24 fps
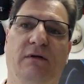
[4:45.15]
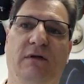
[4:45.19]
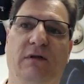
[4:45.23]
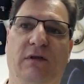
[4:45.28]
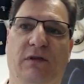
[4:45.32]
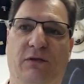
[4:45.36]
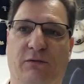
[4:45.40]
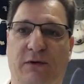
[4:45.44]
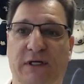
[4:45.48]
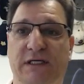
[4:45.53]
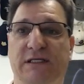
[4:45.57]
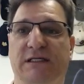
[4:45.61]

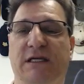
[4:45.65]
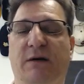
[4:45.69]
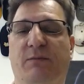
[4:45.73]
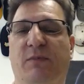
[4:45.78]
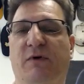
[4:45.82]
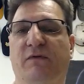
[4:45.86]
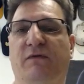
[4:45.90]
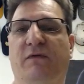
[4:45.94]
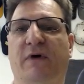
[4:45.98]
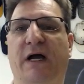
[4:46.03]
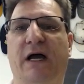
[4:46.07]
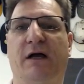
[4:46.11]
3
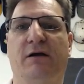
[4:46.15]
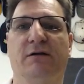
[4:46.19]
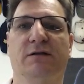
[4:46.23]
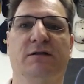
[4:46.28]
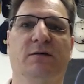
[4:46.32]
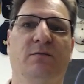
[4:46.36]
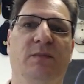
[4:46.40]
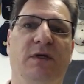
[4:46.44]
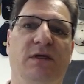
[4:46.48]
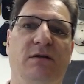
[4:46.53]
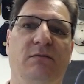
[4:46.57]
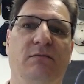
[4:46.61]
separate files
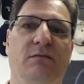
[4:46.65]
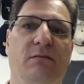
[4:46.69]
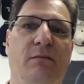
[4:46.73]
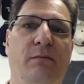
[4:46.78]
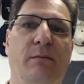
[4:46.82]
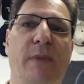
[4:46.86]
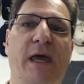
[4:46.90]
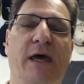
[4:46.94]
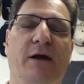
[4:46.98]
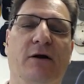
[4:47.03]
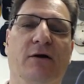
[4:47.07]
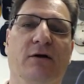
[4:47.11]
would be
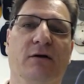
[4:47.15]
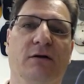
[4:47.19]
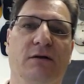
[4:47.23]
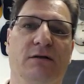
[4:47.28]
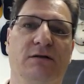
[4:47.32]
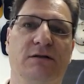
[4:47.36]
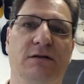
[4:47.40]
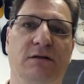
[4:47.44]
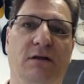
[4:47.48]
better,